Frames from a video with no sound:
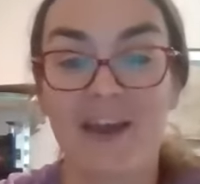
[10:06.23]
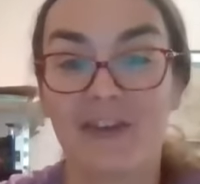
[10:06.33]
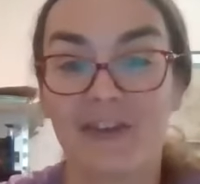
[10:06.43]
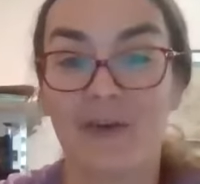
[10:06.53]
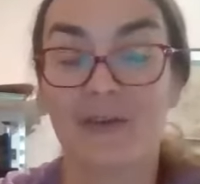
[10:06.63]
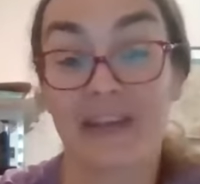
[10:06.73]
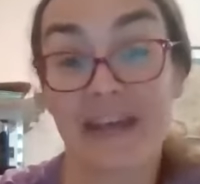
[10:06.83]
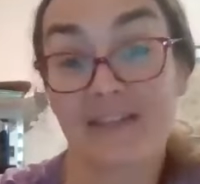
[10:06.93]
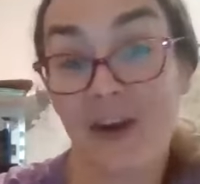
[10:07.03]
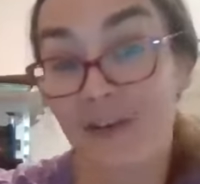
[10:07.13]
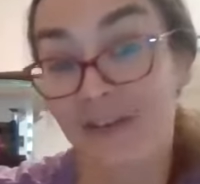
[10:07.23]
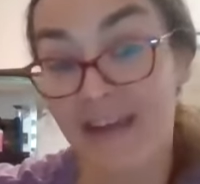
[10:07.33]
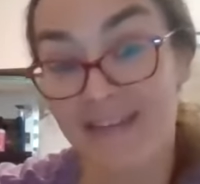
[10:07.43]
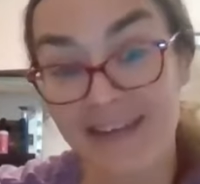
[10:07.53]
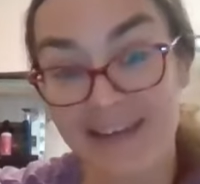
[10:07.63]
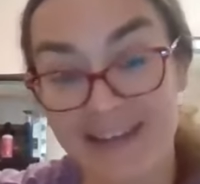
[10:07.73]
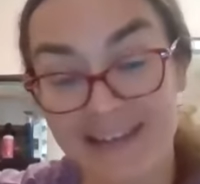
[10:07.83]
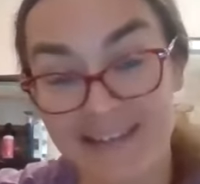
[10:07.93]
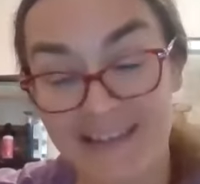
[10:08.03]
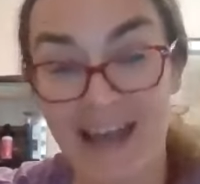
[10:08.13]
So take those
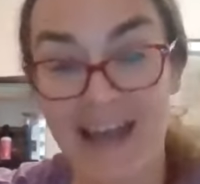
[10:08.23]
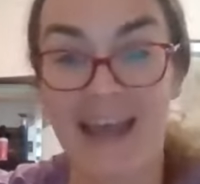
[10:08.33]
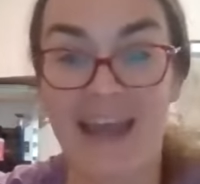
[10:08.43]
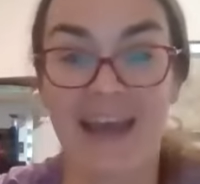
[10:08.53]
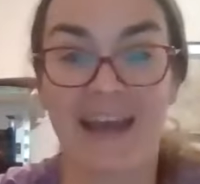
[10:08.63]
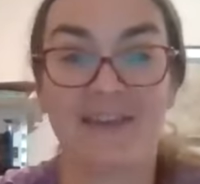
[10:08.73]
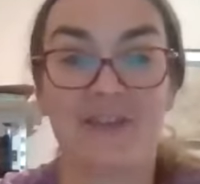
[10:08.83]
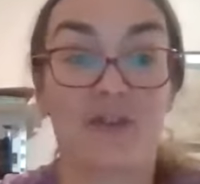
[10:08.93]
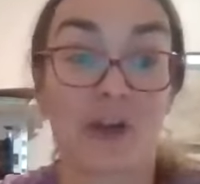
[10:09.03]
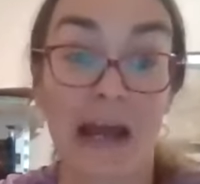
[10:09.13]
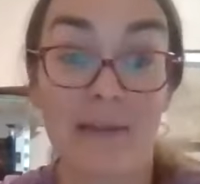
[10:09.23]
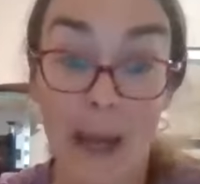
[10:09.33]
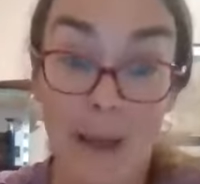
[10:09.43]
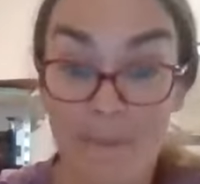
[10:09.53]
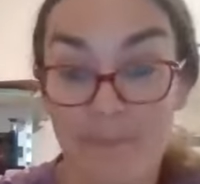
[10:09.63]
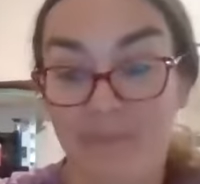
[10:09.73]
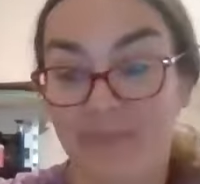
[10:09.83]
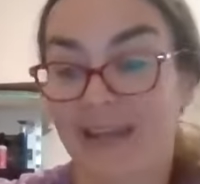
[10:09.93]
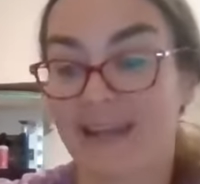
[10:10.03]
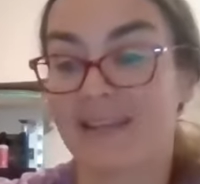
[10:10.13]
ideas and try them out
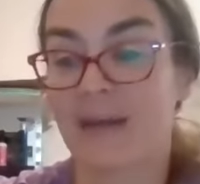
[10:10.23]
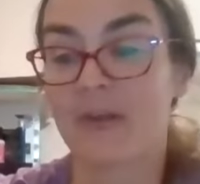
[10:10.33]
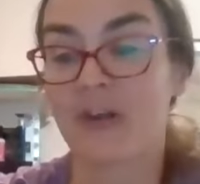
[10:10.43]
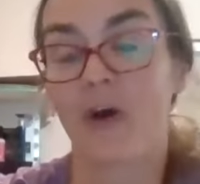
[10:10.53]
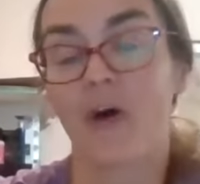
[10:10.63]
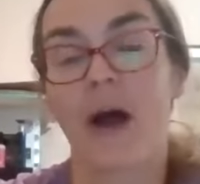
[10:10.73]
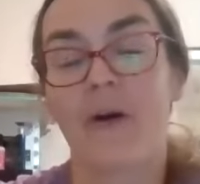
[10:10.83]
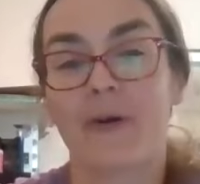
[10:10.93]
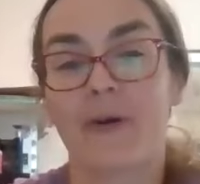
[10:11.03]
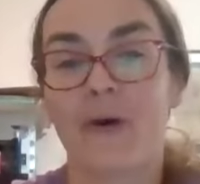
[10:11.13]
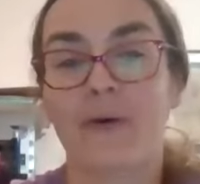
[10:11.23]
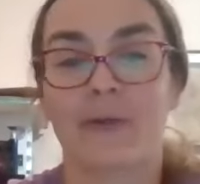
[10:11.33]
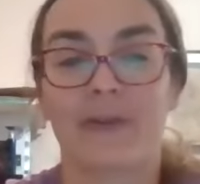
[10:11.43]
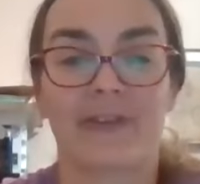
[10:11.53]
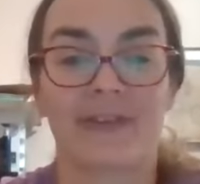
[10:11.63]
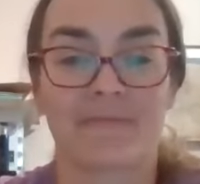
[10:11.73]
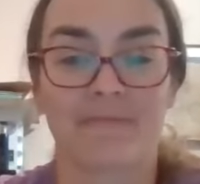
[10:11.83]
and let me know how it goes.